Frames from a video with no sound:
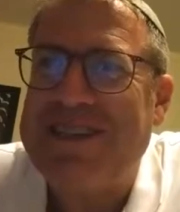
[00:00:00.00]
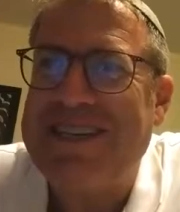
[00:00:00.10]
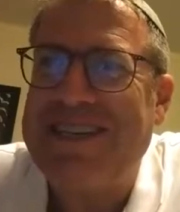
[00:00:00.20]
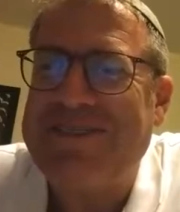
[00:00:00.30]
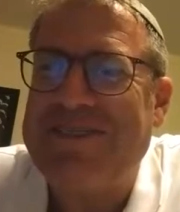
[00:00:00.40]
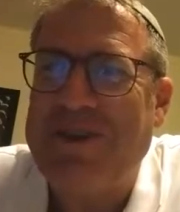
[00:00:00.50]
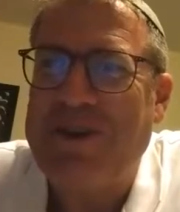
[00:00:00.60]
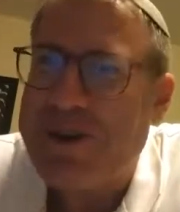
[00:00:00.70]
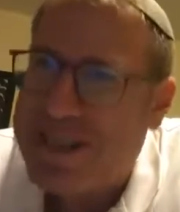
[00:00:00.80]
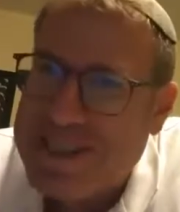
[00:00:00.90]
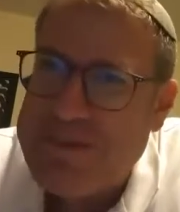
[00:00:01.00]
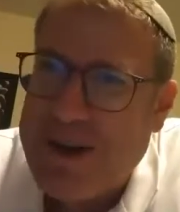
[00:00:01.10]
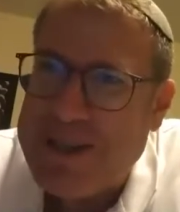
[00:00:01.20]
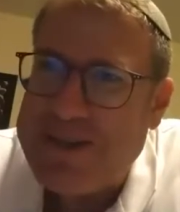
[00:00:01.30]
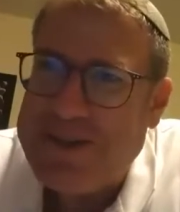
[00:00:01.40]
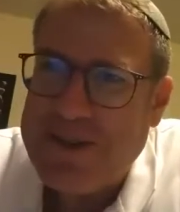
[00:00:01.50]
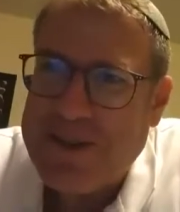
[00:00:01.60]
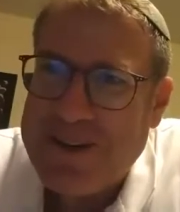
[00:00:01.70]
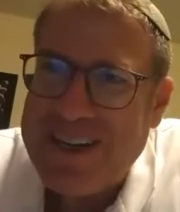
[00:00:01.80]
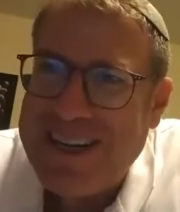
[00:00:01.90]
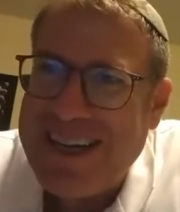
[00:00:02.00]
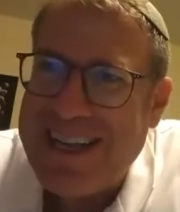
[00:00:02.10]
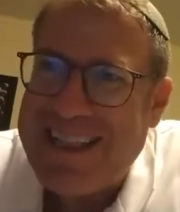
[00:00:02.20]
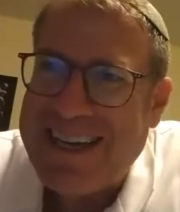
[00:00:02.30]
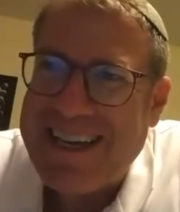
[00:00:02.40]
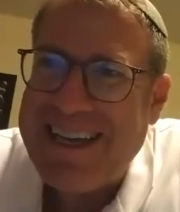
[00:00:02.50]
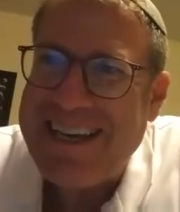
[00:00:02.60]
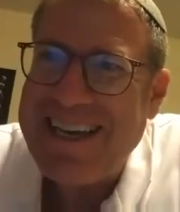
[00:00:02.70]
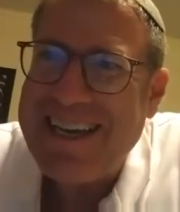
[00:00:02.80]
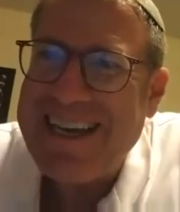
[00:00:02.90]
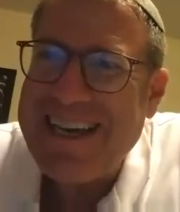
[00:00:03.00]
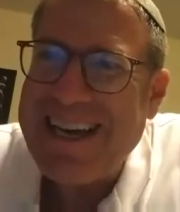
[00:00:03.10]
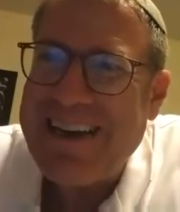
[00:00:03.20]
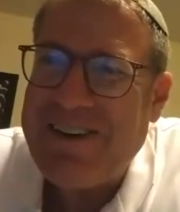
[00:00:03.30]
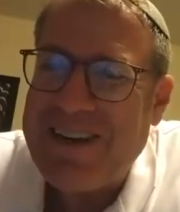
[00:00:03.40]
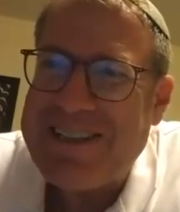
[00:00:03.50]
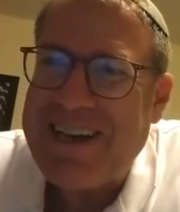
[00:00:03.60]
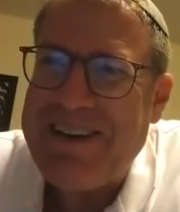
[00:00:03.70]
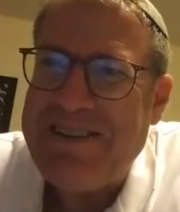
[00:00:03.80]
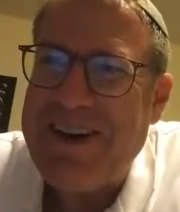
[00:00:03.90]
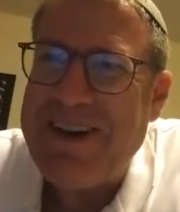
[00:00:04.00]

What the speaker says: to leave coins by the door, I think, at one time.